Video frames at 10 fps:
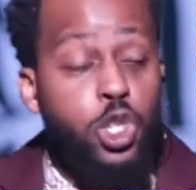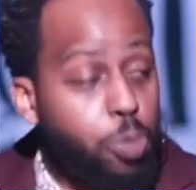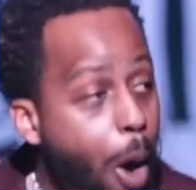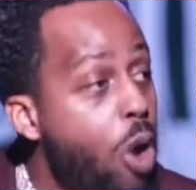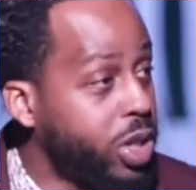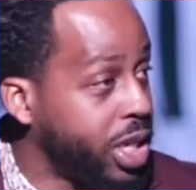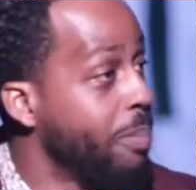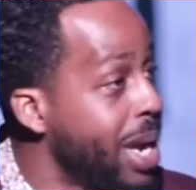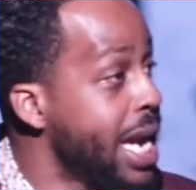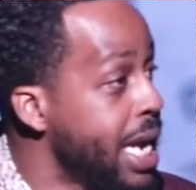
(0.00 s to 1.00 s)
spoke to
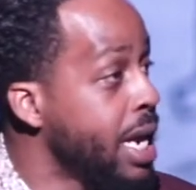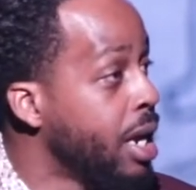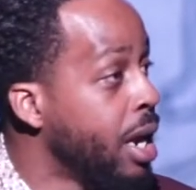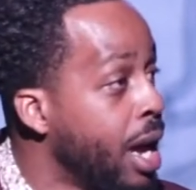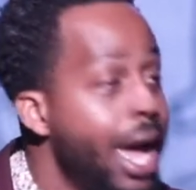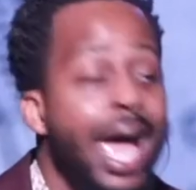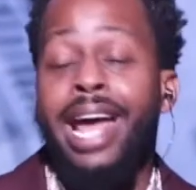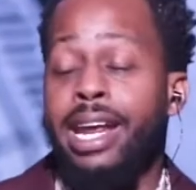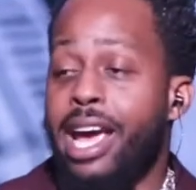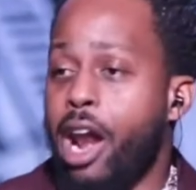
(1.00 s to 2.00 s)
me
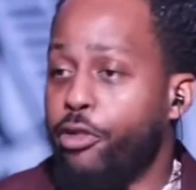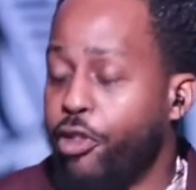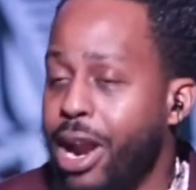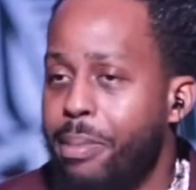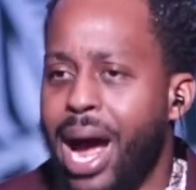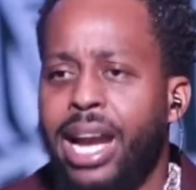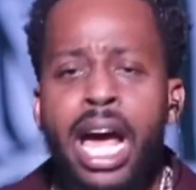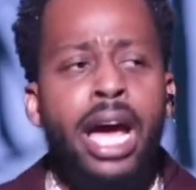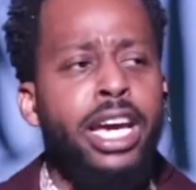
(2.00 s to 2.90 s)
and he had a friend of mine,